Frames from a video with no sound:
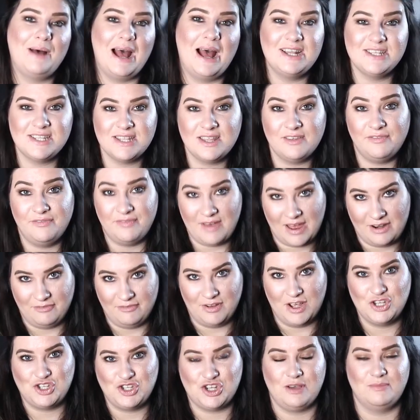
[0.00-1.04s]
back to the
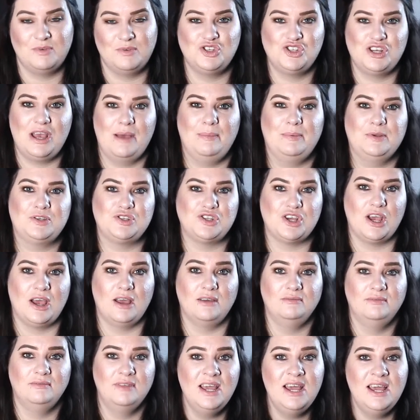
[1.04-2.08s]
Fenrir German Shepherd
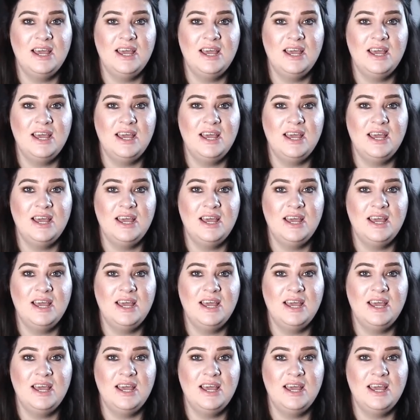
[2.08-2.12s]
Show.